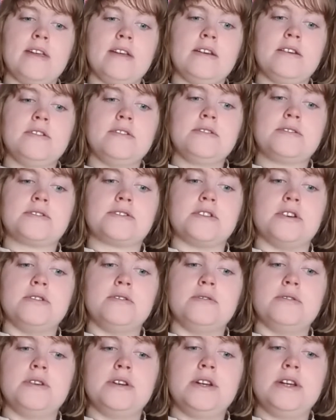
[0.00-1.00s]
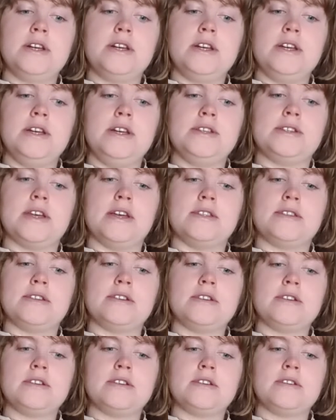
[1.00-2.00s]
Also, he said
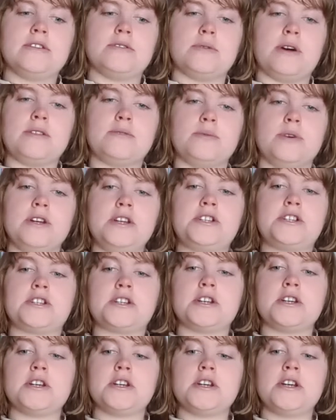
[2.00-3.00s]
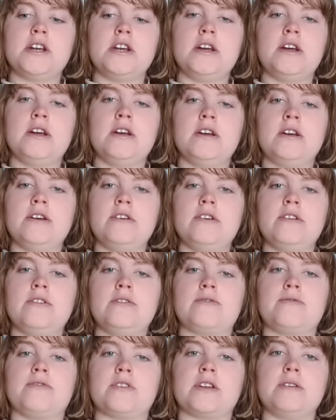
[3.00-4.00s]
to White Witch,
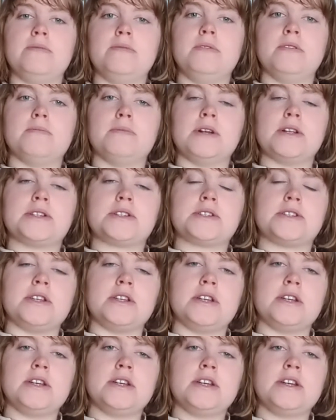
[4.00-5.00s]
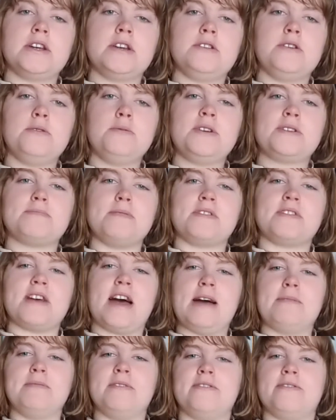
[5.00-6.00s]
"Forgive me, Your Majesty. Don't waste my
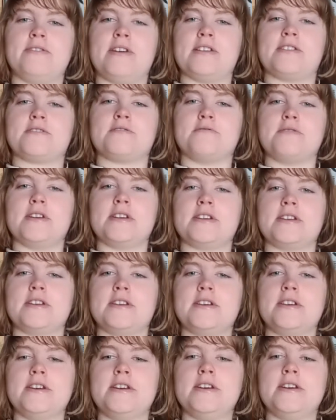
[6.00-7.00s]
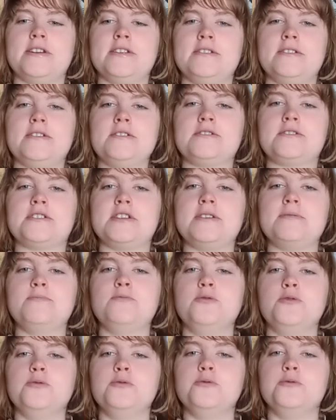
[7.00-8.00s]
time flattering. No, seem
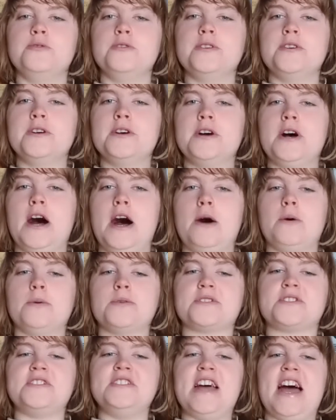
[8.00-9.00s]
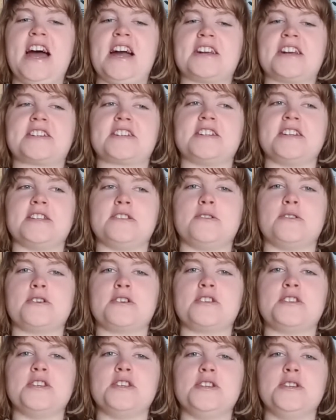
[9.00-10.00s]
rude. I wasn't actually
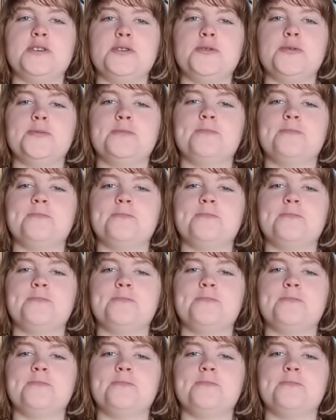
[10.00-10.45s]
talking to you."